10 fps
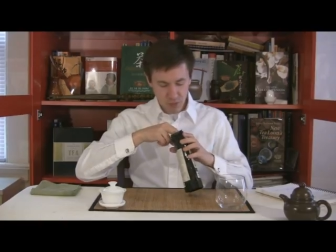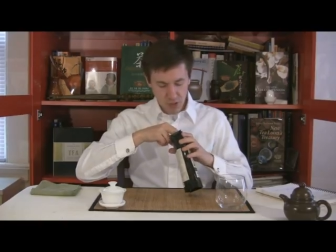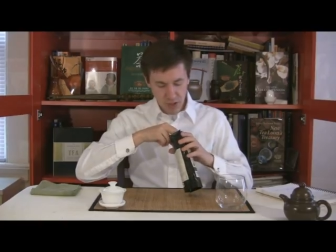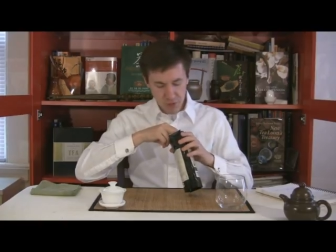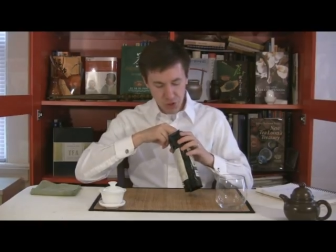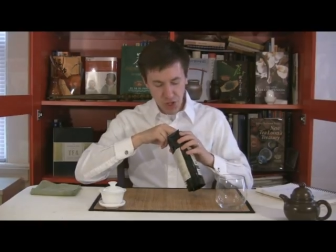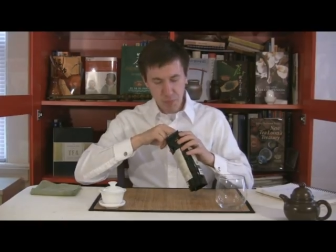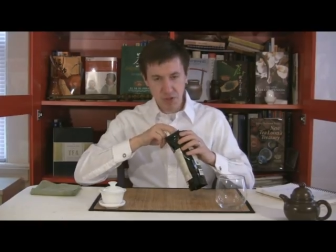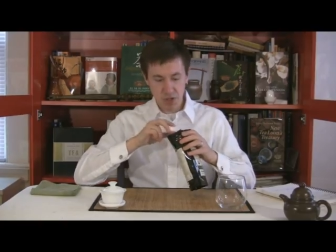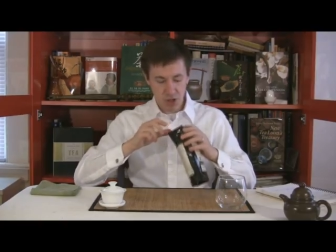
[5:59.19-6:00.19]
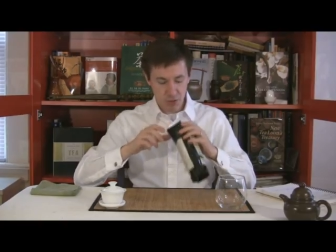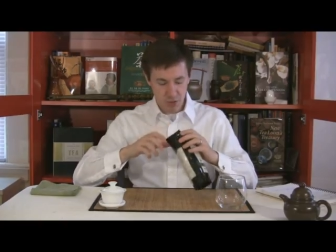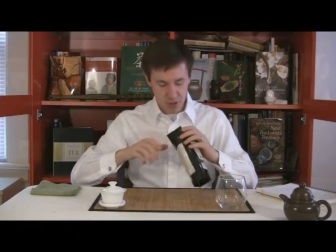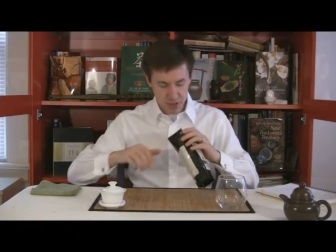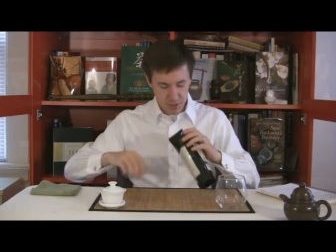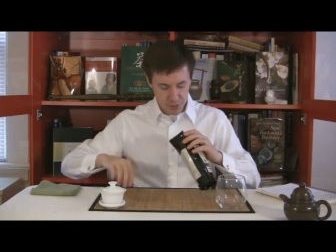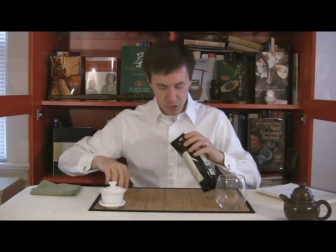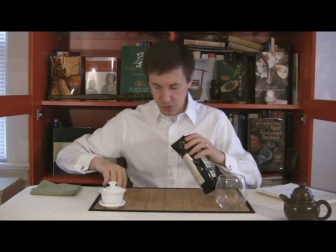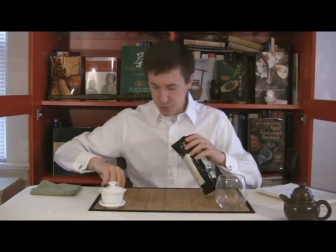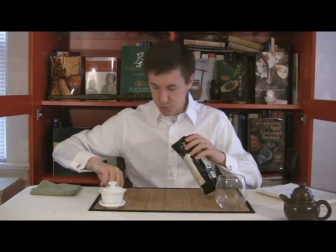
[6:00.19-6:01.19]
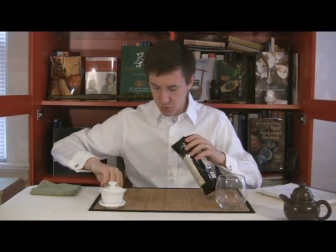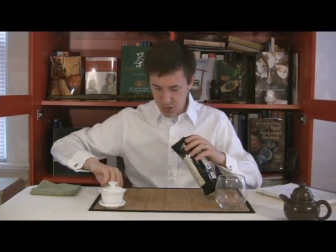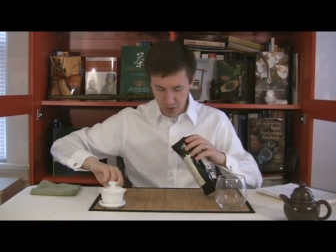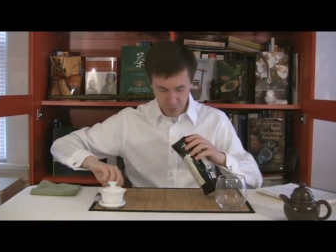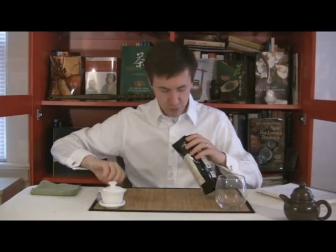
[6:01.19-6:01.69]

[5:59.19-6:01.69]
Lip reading: and the shape and color of our leaves. So let's pull out a